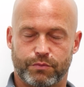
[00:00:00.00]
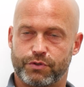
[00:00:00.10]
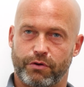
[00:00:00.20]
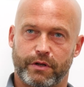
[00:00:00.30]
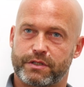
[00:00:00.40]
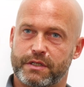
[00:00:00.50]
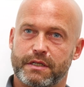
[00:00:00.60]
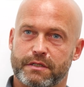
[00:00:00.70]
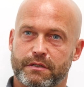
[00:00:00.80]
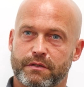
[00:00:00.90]
During a
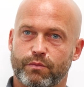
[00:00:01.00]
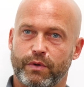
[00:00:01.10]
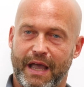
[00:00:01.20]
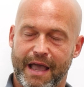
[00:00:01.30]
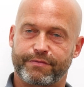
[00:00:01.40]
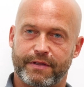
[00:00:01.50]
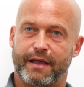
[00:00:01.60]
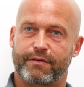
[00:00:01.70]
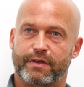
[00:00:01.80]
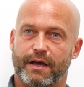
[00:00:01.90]
season, we have to
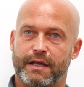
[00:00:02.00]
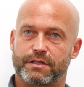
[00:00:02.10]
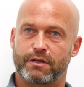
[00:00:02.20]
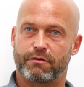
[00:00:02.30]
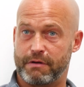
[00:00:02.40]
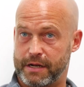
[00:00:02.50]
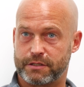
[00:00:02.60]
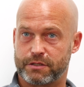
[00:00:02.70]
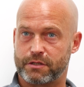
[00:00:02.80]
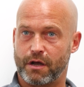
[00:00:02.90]
have guys that are ready
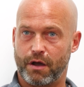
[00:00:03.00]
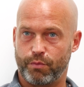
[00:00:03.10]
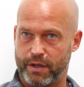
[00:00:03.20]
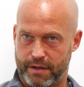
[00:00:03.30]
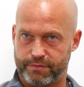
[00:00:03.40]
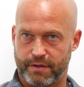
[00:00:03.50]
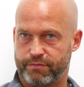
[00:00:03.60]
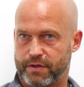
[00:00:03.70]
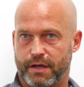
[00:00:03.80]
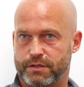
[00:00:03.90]
to start, we have to
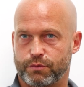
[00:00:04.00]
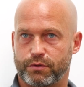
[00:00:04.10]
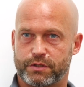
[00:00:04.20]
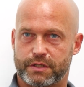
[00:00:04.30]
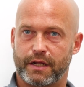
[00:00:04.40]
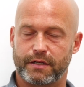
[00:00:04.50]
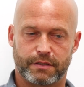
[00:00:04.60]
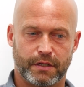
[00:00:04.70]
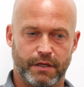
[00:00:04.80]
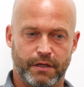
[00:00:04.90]
have guys who
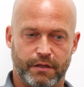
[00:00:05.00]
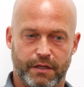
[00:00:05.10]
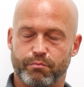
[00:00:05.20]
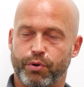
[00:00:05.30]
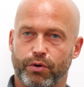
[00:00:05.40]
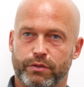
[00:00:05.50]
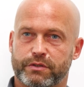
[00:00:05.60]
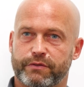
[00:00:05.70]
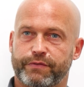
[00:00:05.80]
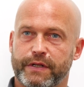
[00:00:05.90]
understand the
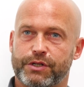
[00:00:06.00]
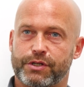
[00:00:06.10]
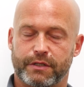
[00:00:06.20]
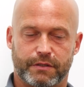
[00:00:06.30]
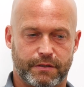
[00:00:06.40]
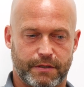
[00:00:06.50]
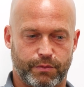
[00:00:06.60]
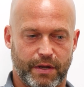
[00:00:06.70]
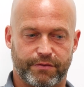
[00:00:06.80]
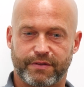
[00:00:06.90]
importance of finishing,
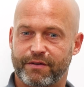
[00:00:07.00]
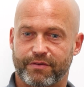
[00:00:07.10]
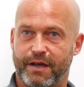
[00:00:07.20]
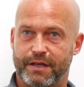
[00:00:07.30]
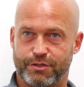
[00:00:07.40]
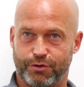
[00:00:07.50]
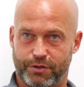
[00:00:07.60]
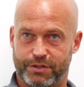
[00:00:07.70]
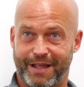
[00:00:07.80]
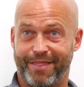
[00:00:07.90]
and we have to have guys that
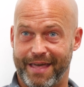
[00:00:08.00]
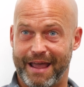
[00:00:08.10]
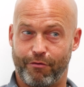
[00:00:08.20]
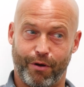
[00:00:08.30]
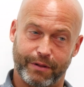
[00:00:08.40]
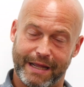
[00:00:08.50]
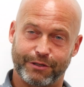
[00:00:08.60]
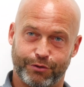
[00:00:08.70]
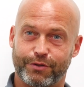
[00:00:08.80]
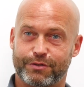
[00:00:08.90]
understand their role
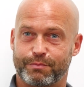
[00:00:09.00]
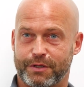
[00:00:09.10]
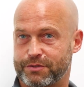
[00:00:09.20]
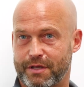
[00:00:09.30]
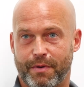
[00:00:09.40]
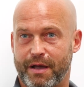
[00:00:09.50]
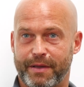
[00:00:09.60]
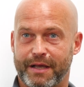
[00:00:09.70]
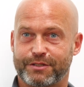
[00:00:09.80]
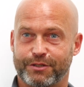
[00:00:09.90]
and others, because they might
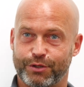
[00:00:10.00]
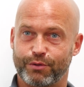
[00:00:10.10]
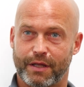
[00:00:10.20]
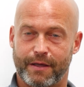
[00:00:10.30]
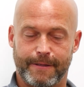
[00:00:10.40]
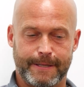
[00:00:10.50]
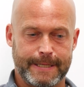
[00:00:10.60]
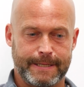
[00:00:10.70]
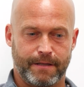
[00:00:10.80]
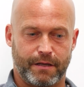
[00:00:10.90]
be asked to do that.
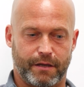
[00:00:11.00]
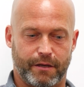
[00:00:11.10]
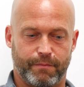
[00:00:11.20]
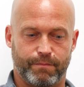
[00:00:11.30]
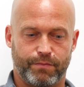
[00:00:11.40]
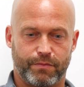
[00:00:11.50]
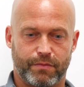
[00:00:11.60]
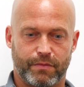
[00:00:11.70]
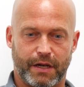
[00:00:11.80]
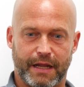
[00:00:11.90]

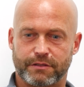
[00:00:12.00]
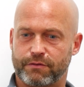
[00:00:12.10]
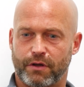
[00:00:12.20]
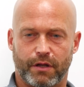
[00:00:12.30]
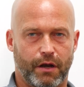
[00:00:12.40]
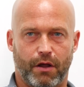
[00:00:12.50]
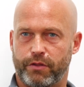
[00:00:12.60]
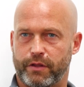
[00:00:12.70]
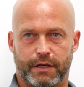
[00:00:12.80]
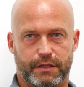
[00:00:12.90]
The lads have got a lot
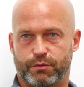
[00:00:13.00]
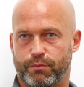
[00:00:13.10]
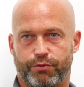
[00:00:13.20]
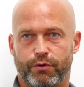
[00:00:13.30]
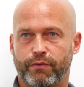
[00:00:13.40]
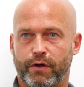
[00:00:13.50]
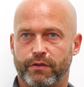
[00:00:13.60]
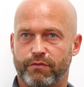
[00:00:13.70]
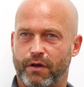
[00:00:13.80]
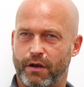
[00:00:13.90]
they need to improve
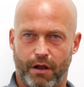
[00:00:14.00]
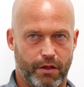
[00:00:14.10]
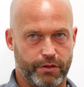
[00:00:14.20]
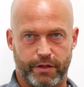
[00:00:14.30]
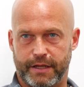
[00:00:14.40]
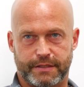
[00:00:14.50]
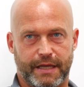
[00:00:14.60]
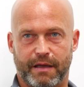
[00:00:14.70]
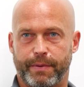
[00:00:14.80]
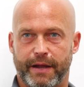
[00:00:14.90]
on, they've got a lot that they need to
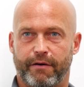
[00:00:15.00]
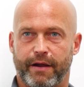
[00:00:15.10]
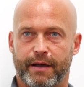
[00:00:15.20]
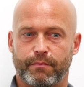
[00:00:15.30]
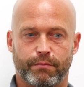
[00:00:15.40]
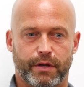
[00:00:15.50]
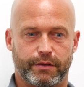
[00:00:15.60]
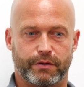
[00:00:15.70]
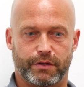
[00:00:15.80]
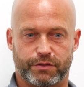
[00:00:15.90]
get better at,
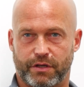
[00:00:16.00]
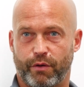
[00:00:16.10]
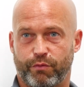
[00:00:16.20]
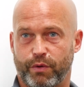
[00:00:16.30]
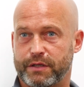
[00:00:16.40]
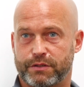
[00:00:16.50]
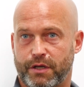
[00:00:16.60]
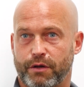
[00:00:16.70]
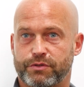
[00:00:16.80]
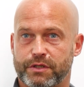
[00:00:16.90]
and so have we as
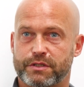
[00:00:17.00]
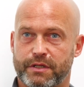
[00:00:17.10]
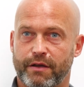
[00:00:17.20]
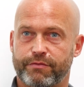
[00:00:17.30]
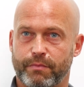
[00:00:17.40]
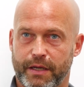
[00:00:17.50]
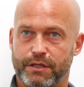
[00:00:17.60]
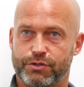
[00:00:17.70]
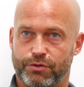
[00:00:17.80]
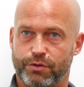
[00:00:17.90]
coaching staff,
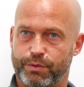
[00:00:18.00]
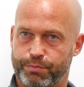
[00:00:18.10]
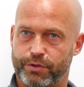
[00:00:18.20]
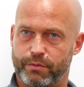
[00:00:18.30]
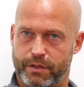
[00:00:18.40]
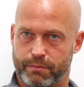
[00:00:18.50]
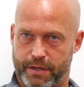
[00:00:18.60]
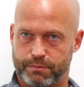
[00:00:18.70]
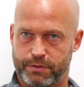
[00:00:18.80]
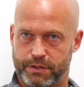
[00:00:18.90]
making sure that we put them in the
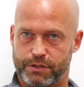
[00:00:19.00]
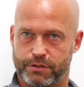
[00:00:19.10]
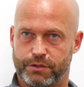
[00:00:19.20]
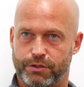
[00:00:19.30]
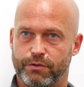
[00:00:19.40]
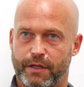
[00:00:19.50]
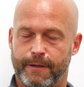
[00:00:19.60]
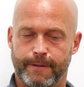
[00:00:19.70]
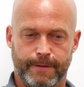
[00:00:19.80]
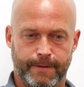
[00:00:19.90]
best position to do that.